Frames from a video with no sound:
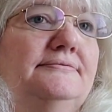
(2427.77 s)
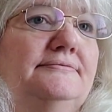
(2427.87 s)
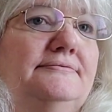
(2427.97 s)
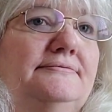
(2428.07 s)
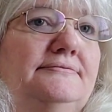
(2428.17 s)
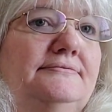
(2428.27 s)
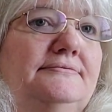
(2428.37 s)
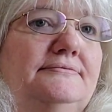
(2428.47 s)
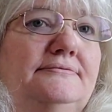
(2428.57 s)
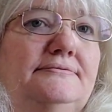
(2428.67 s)

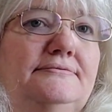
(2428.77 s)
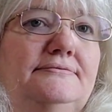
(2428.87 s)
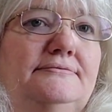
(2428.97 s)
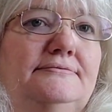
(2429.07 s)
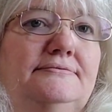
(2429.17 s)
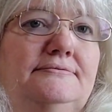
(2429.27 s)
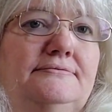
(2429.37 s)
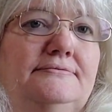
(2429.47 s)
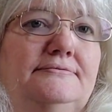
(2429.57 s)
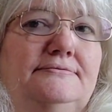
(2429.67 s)

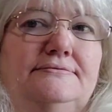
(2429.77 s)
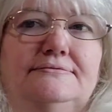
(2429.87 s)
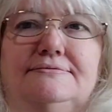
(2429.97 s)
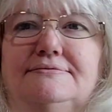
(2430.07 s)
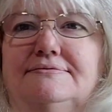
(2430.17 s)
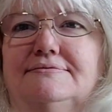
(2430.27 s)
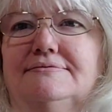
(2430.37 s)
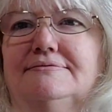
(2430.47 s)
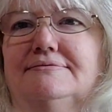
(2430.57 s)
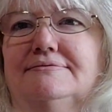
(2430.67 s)

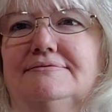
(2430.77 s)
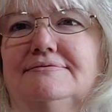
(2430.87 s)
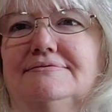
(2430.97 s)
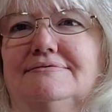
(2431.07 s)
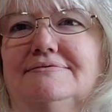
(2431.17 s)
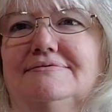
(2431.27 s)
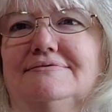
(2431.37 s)
The person shown says nothing.